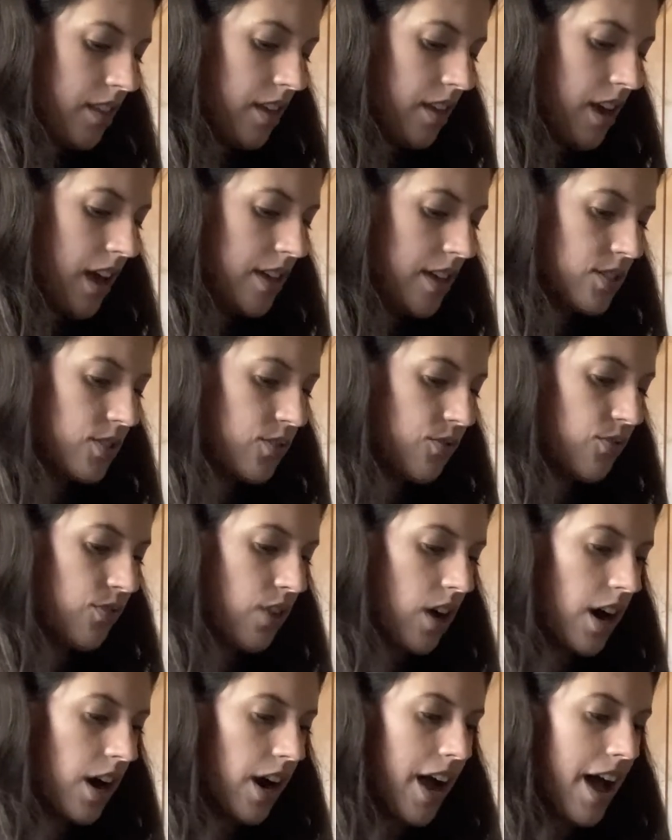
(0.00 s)
as
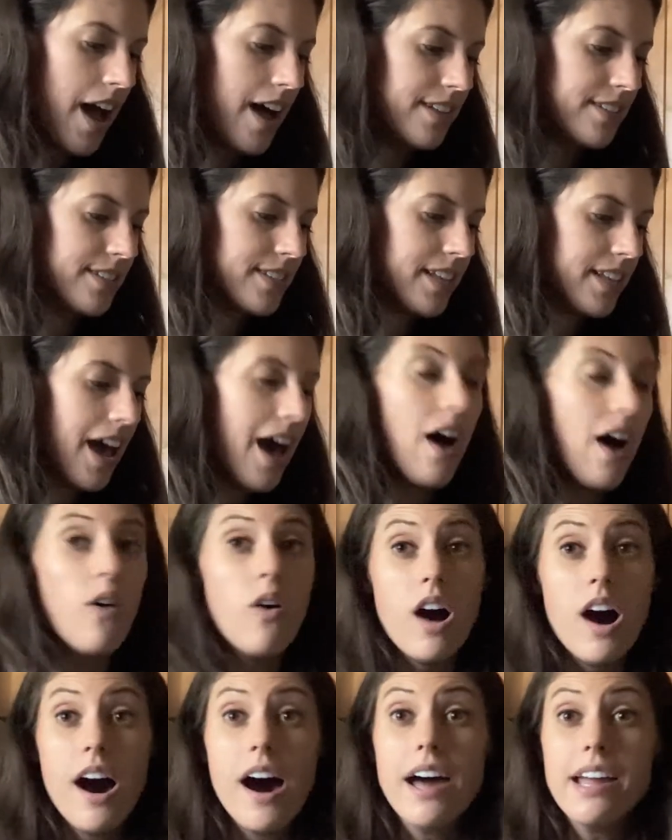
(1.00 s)
far as how
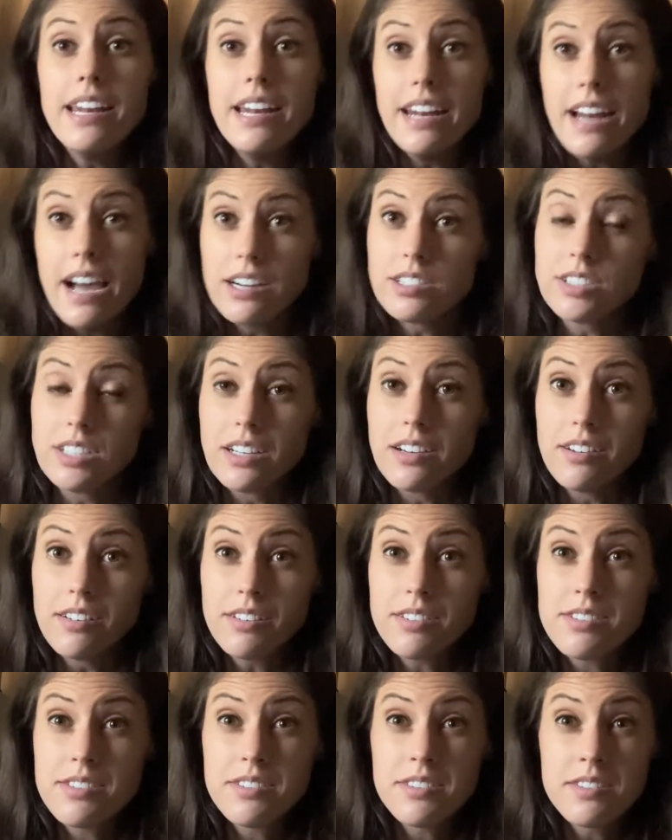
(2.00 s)
hot it actually
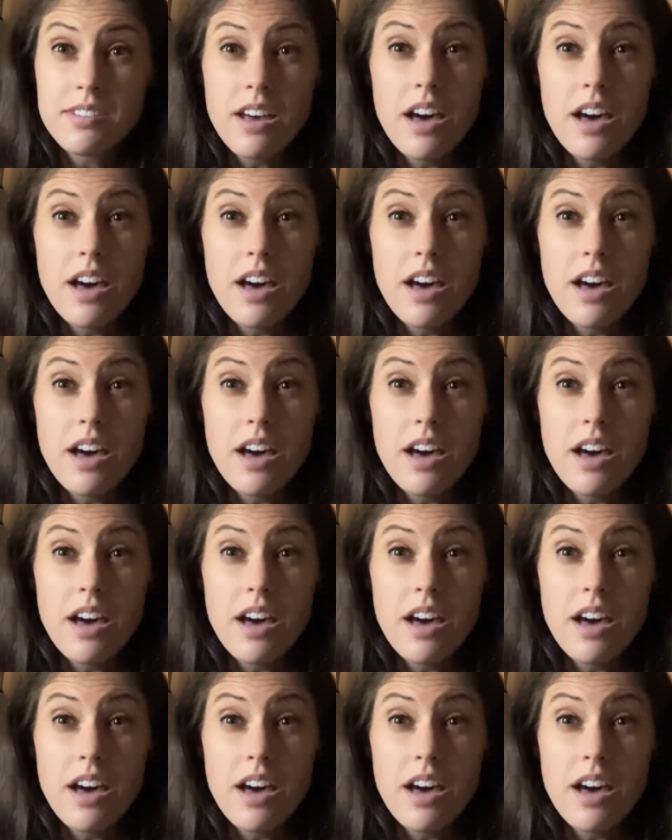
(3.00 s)
cooks.